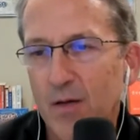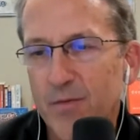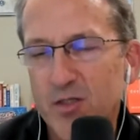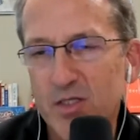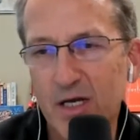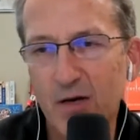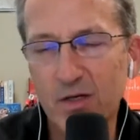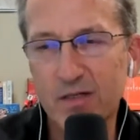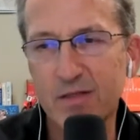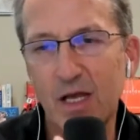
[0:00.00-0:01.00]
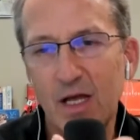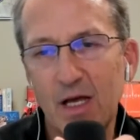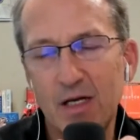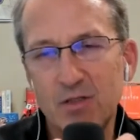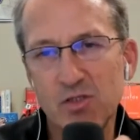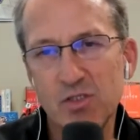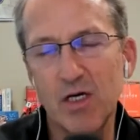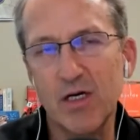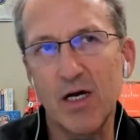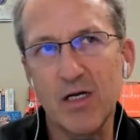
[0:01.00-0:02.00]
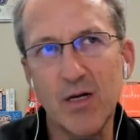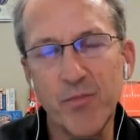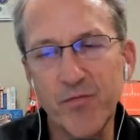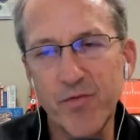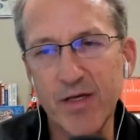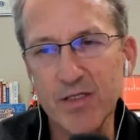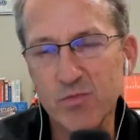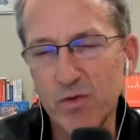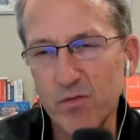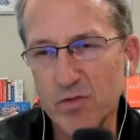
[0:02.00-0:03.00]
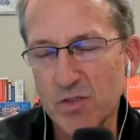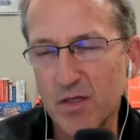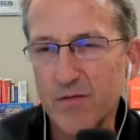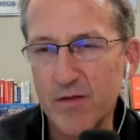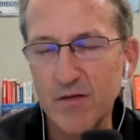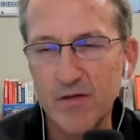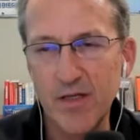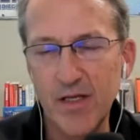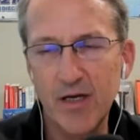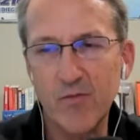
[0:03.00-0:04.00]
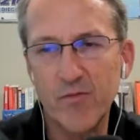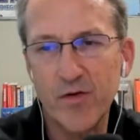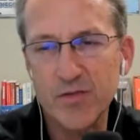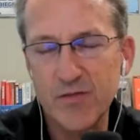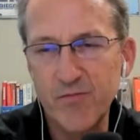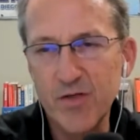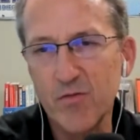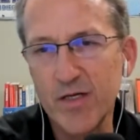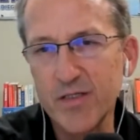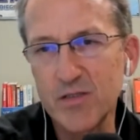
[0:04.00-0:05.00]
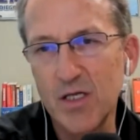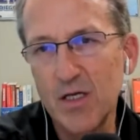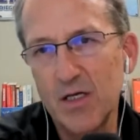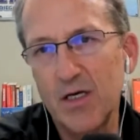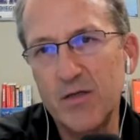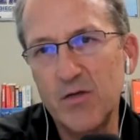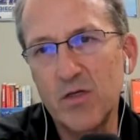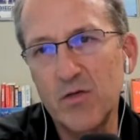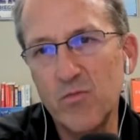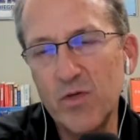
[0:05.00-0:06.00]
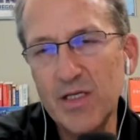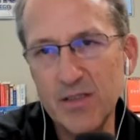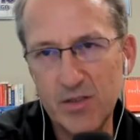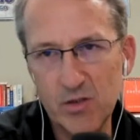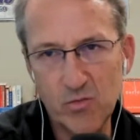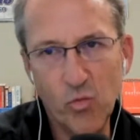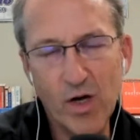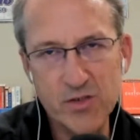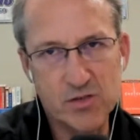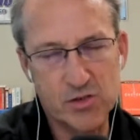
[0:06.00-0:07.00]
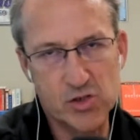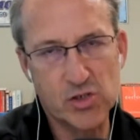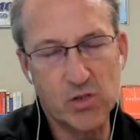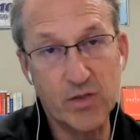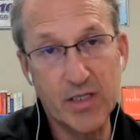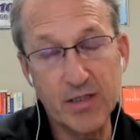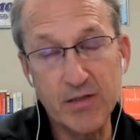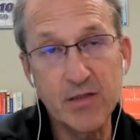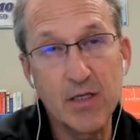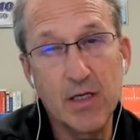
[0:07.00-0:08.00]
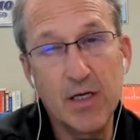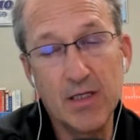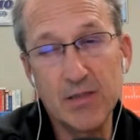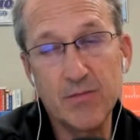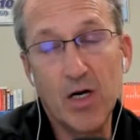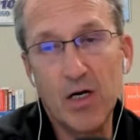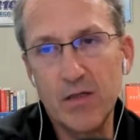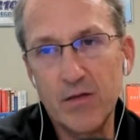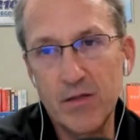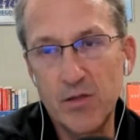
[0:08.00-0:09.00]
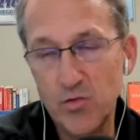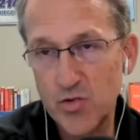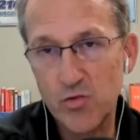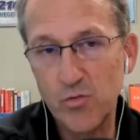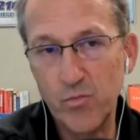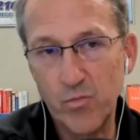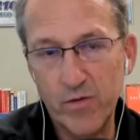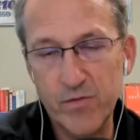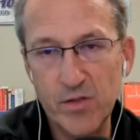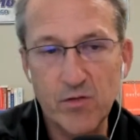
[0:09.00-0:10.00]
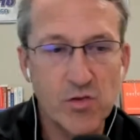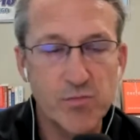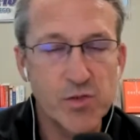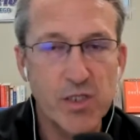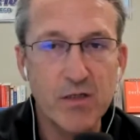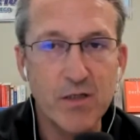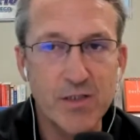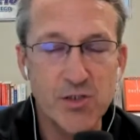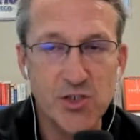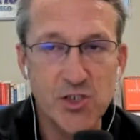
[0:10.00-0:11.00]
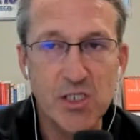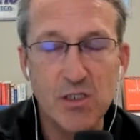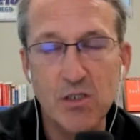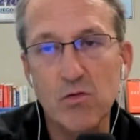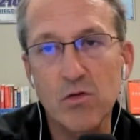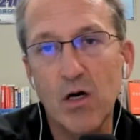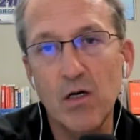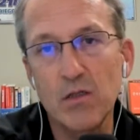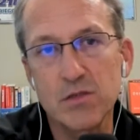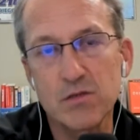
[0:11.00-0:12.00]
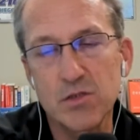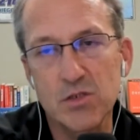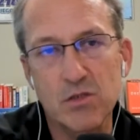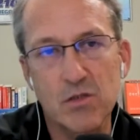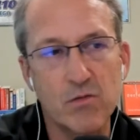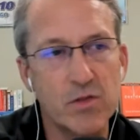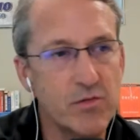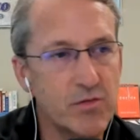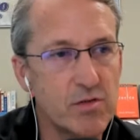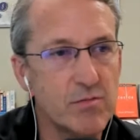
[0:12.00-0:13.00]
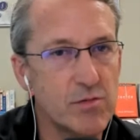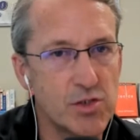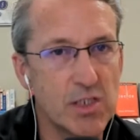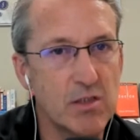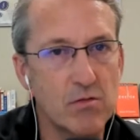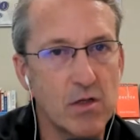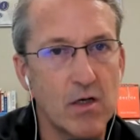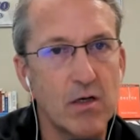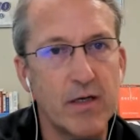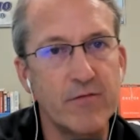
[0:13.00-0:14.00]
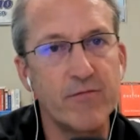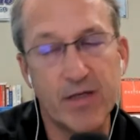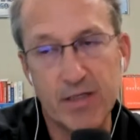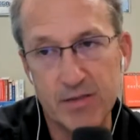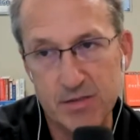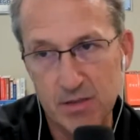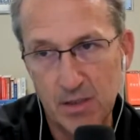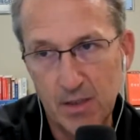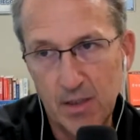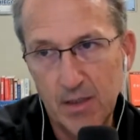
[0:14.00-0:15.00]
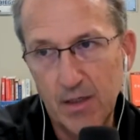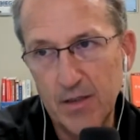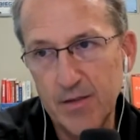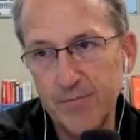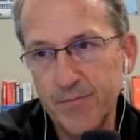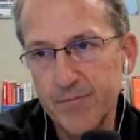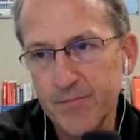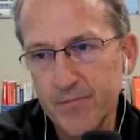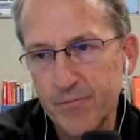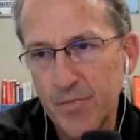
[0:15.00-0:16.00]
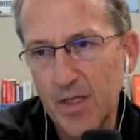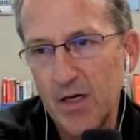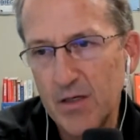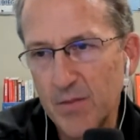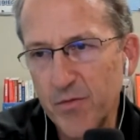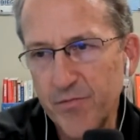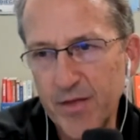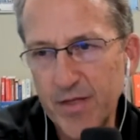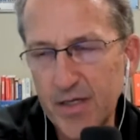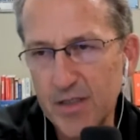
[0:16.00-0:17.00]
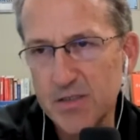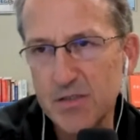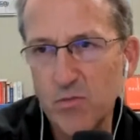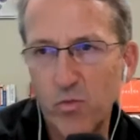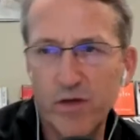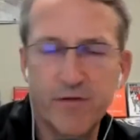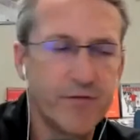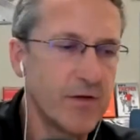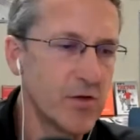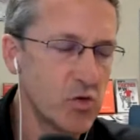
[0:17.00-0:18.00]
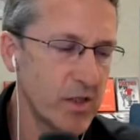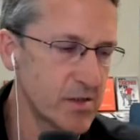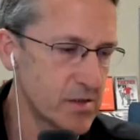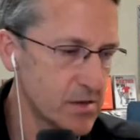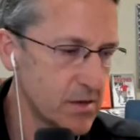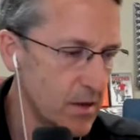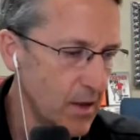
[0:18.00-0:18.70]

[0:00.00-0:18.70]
Appreciate it. I want to just a, uh, a, couple things. We were just on the, the air with Darcie Fuqua. Uh, you can really you can watch this show again um, on YouTube. We have a YouTube channel. It's GQ Law, just go to YouTube, GQ Law, and find us. Um, a couple things with trusts.